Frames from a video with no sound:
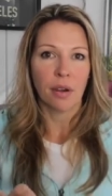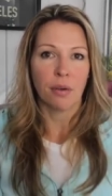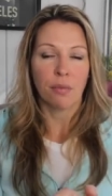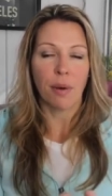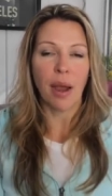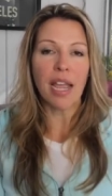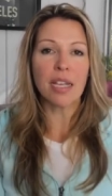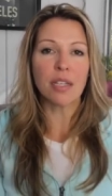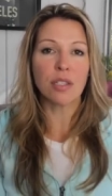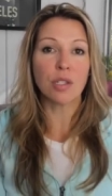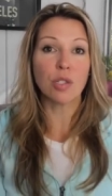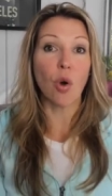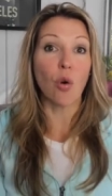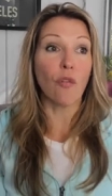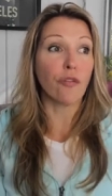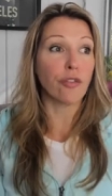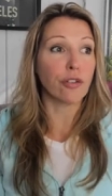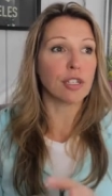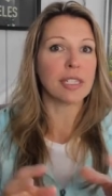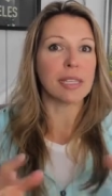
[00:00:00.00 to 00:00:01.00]
Right? So
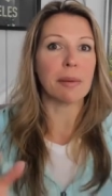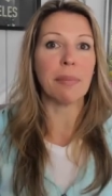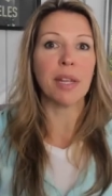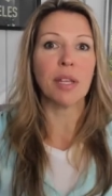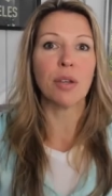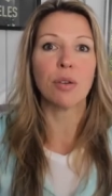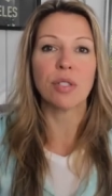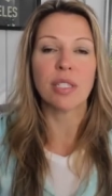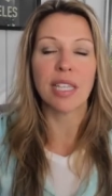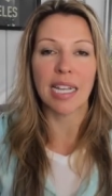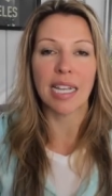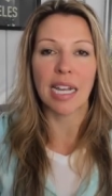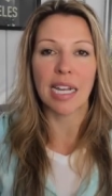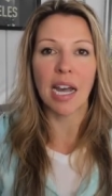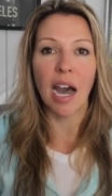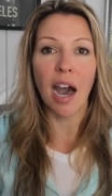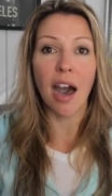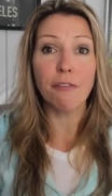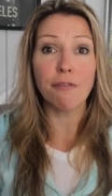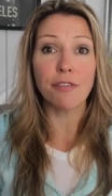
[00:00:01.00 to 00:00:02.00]
for somebody who's like a
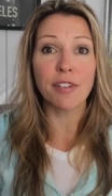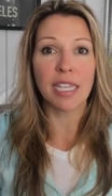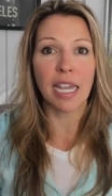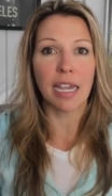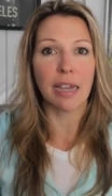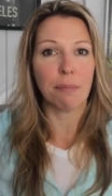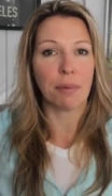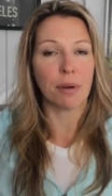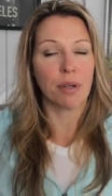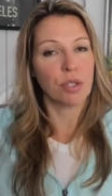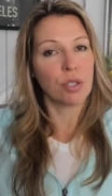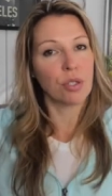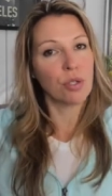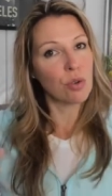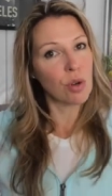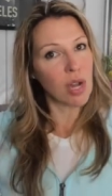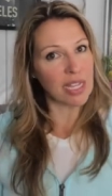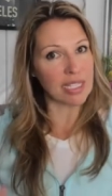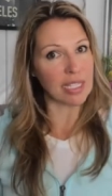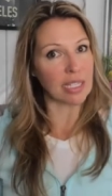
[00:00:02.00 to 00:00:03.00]
kapha type person who
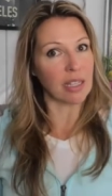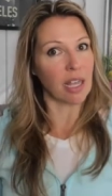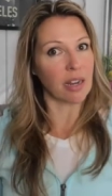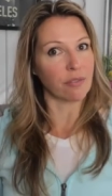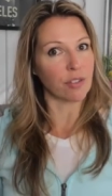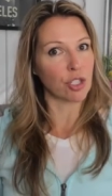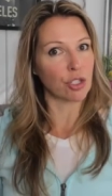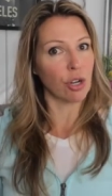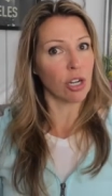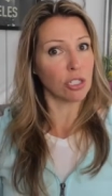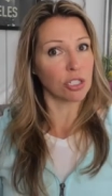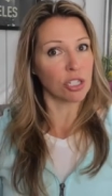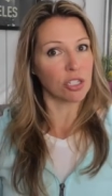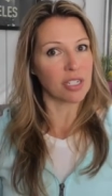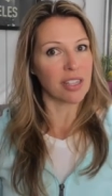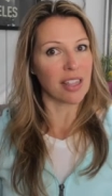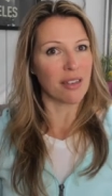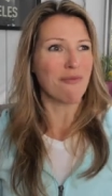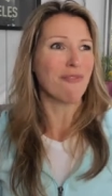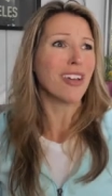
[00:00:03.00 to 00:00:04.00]
has a lot of structure
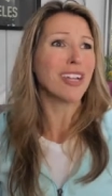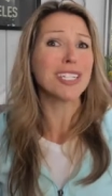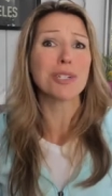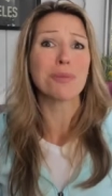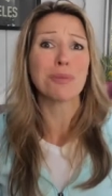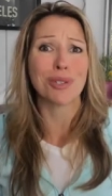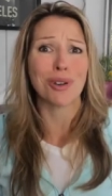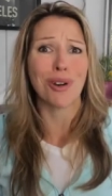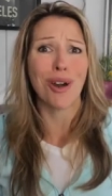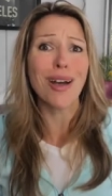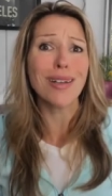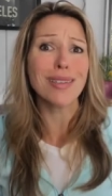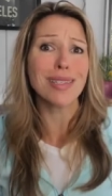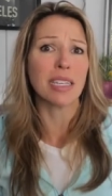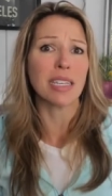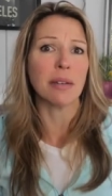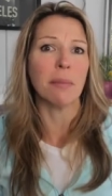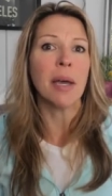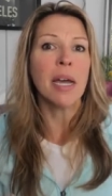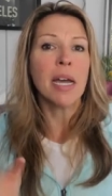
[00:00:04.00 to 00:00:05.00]
to them, vegetables are
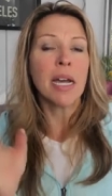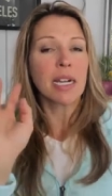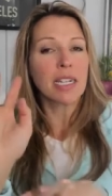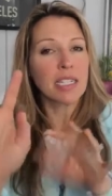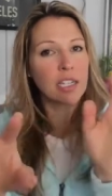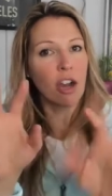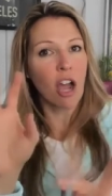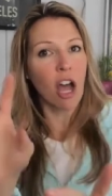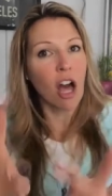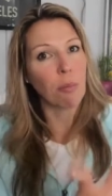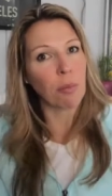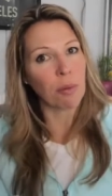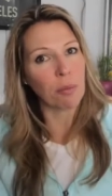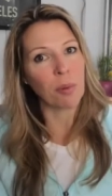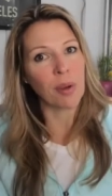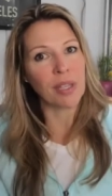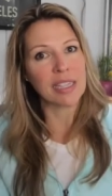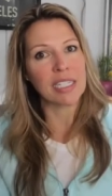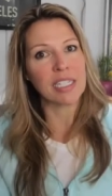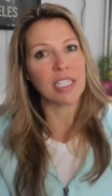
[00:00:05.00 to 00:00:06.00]
awesome because they're helping
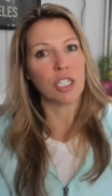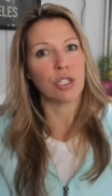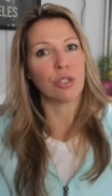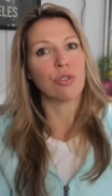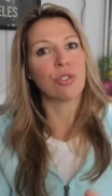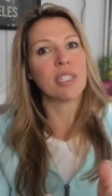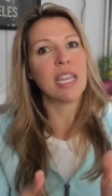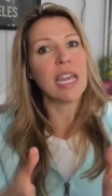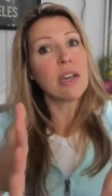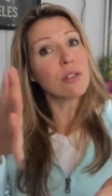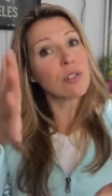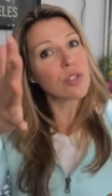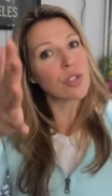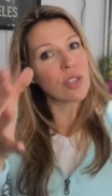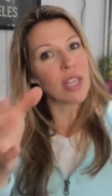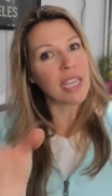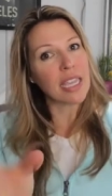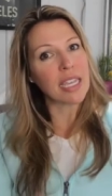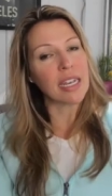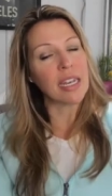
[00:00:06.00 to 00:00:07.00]
break the tissues down so
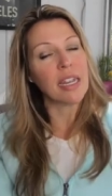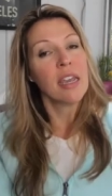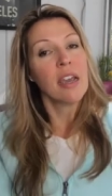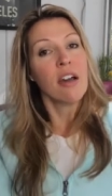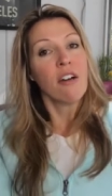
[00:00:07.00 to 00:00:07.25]
they can